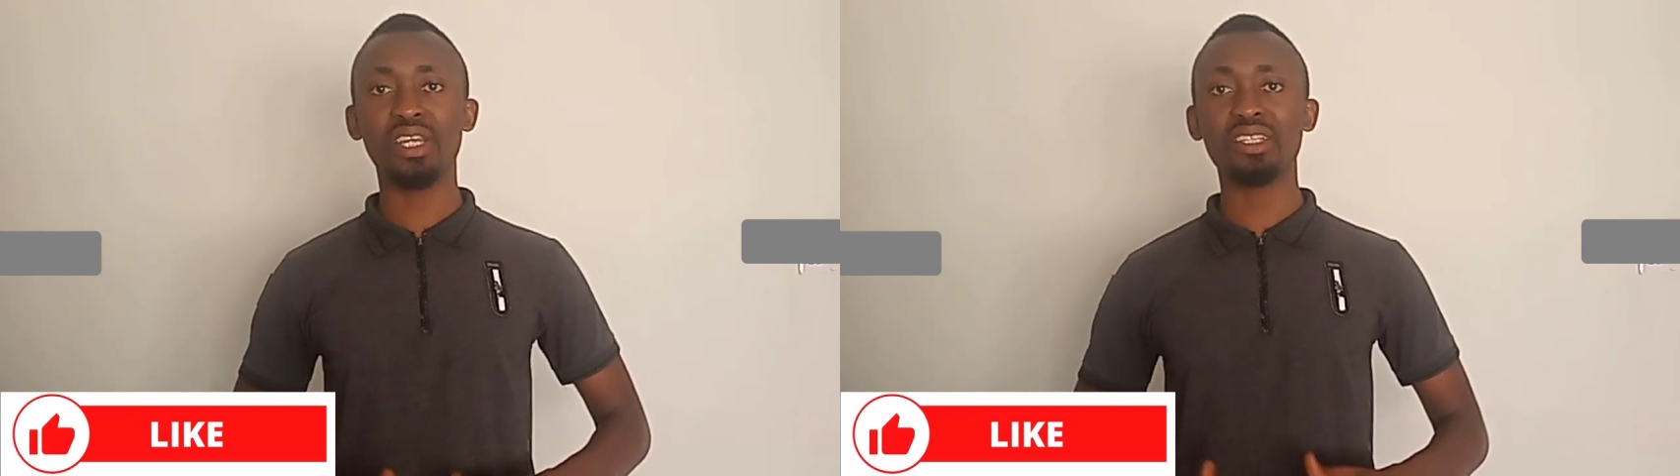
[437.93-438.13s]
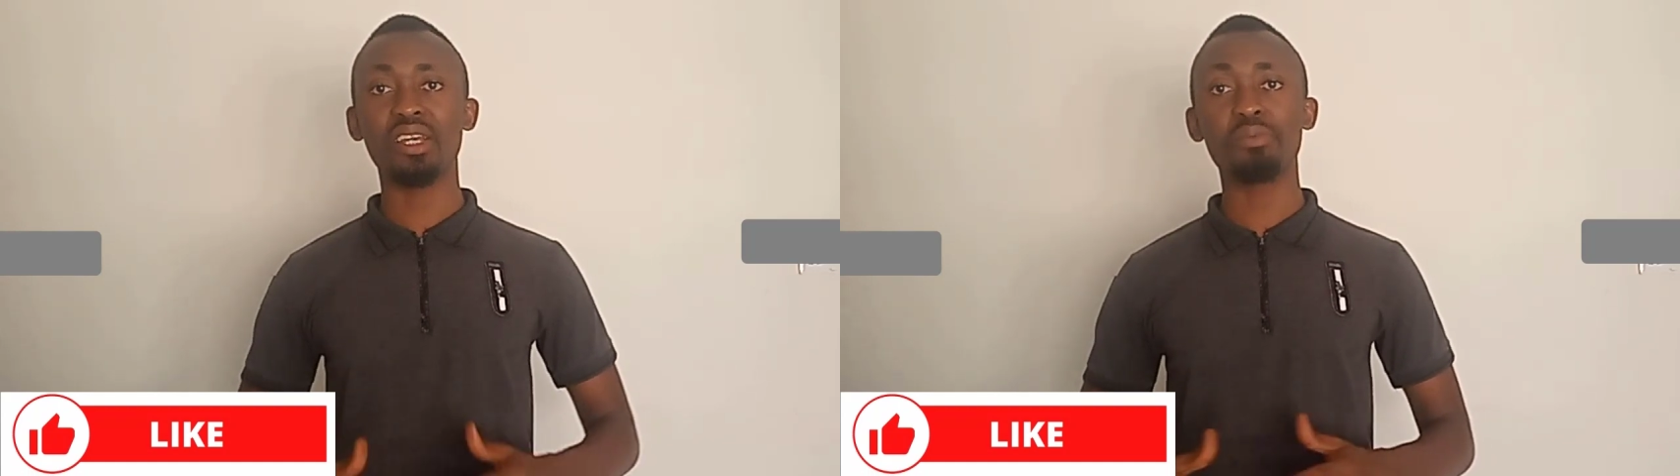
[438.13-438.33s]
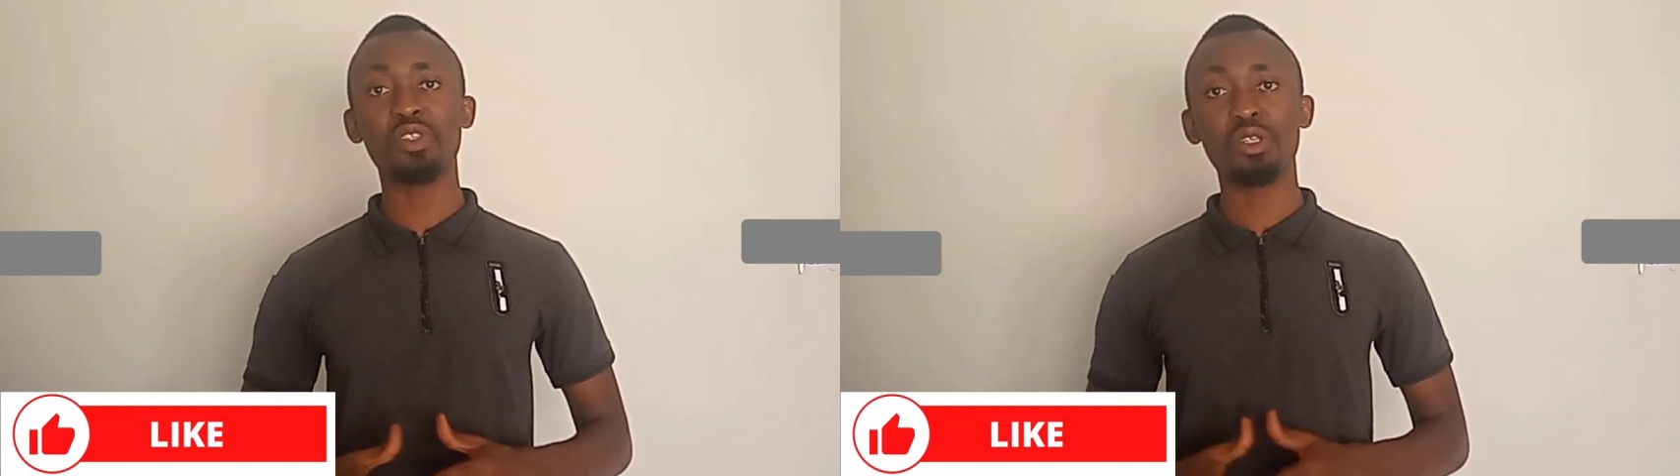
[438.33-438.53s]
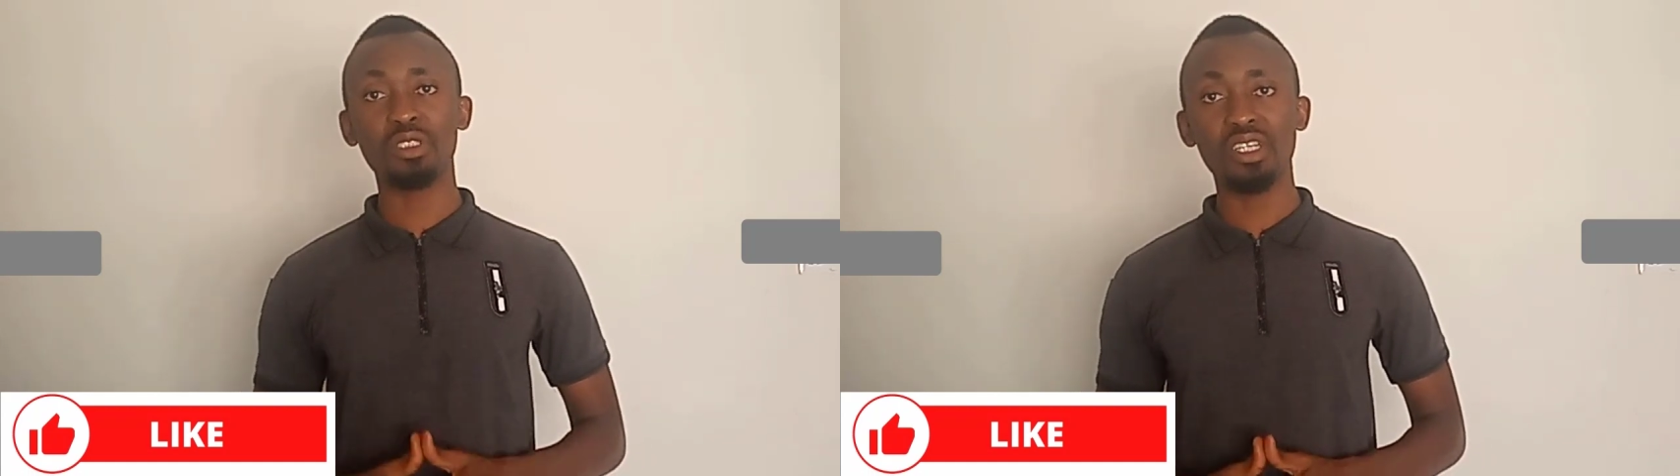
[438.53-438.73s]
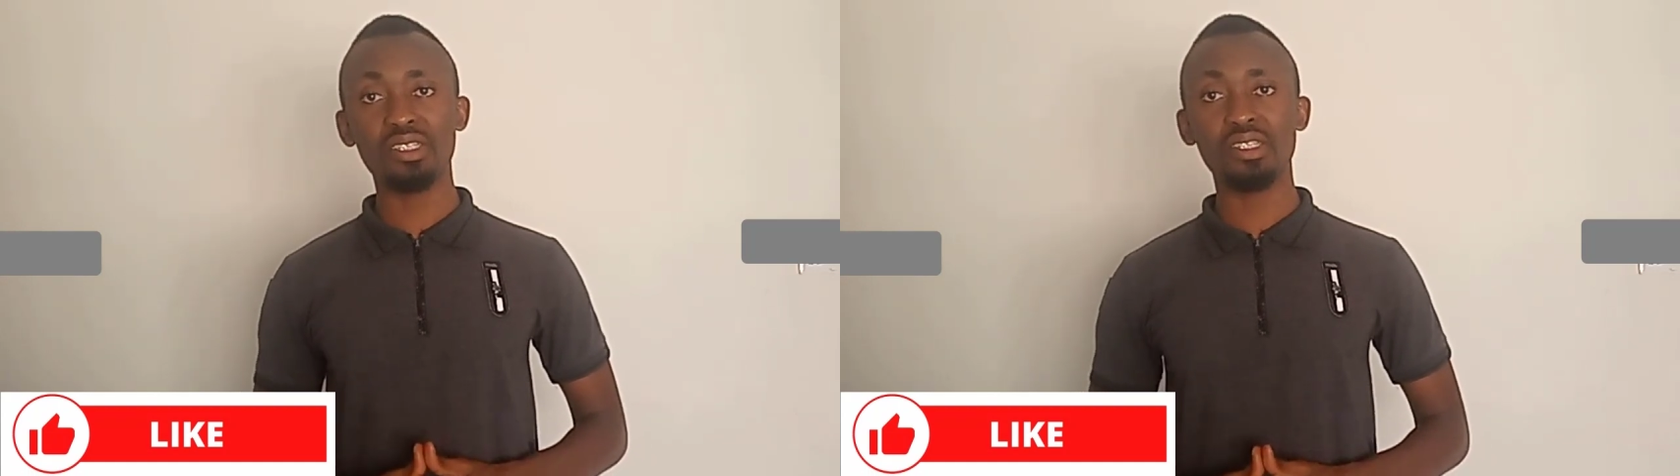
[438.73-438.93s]
that it can be
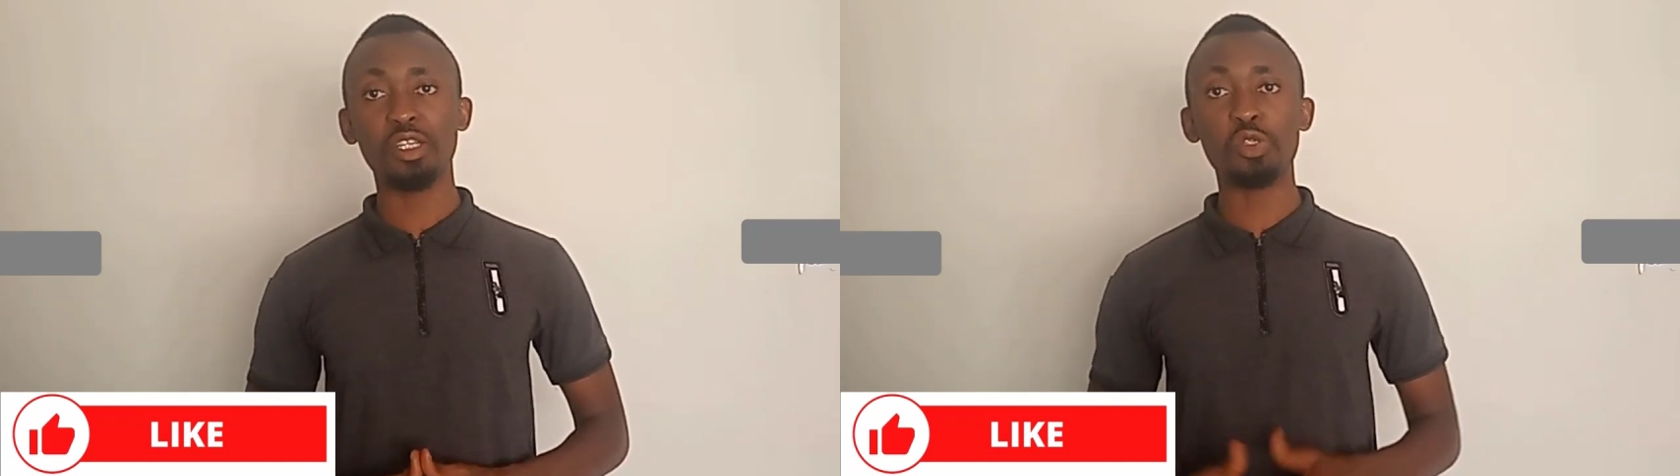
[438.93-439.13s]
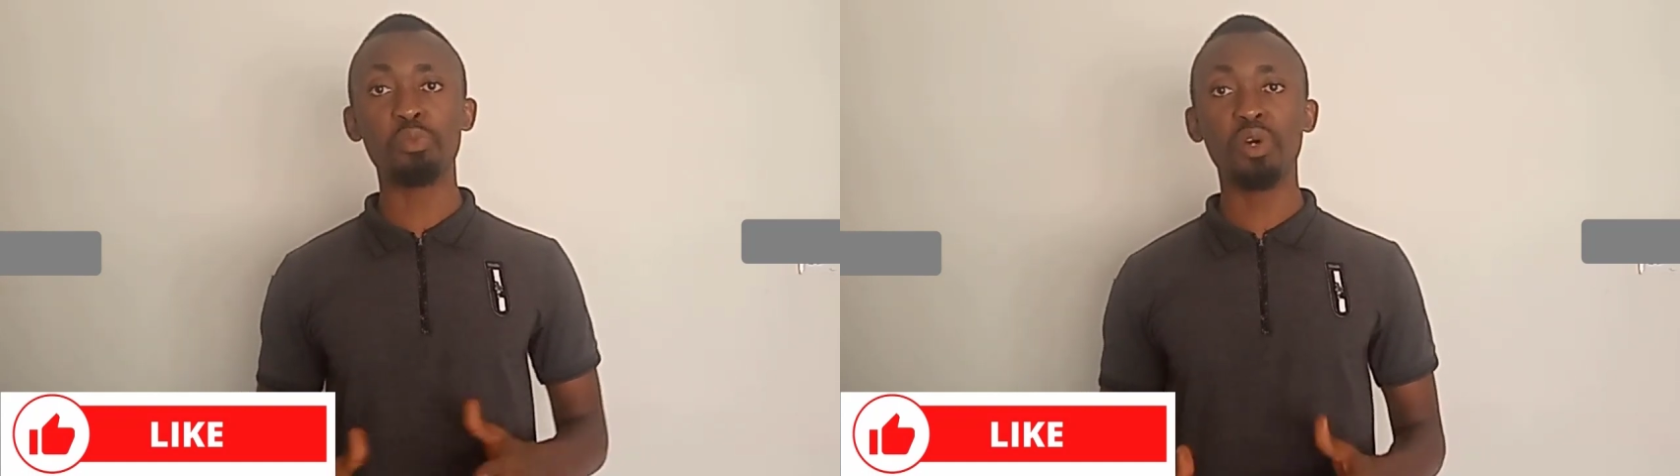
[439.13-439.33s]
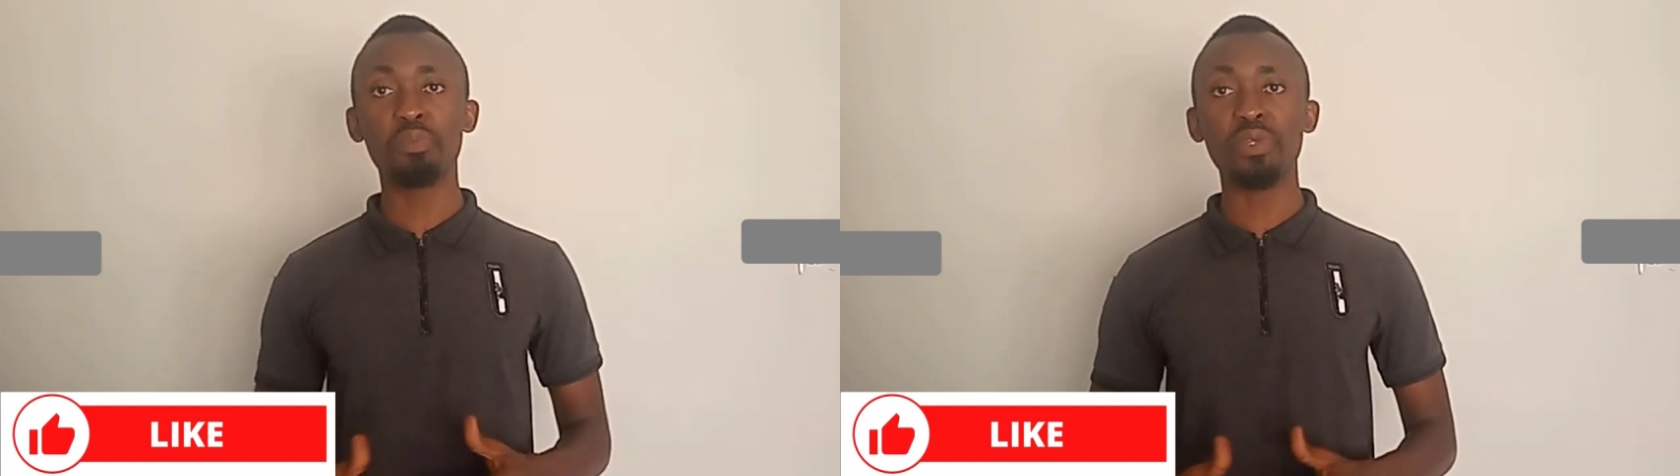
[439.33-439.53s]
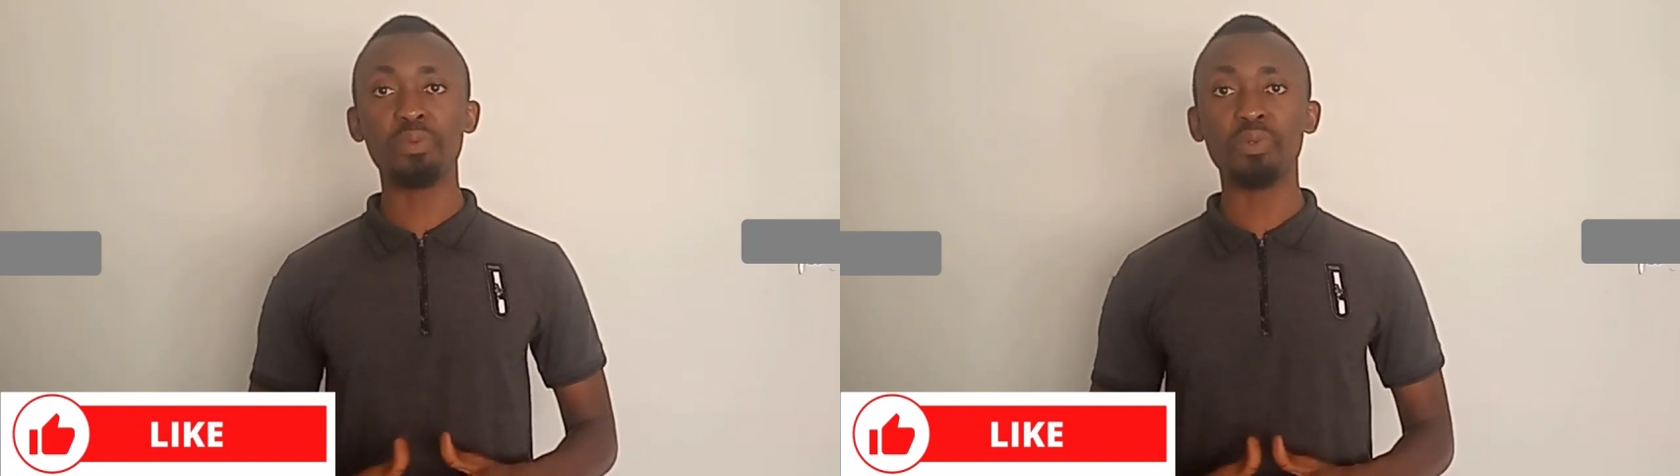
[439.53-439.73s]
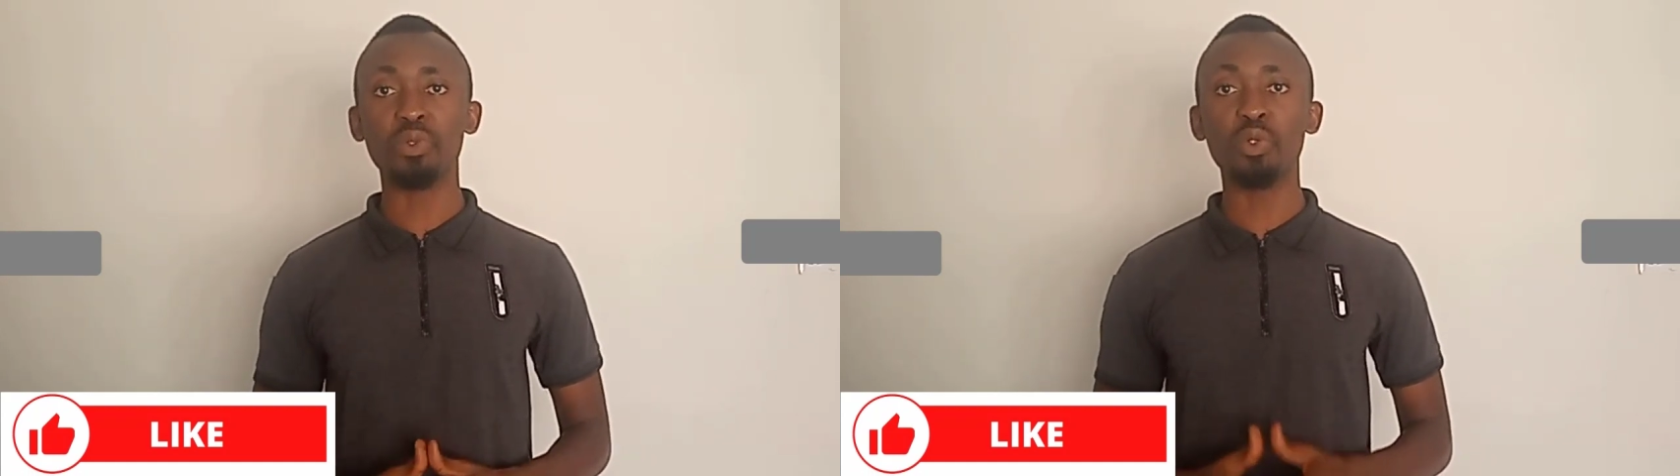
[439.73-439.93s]
suggested to more
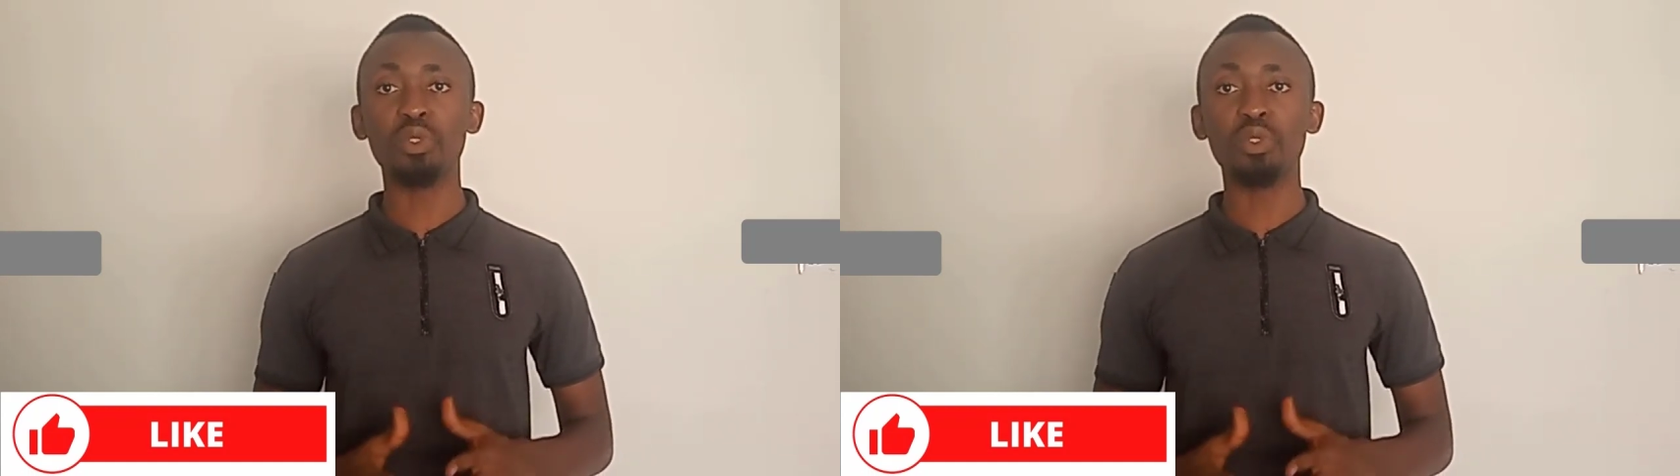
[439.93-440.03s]
people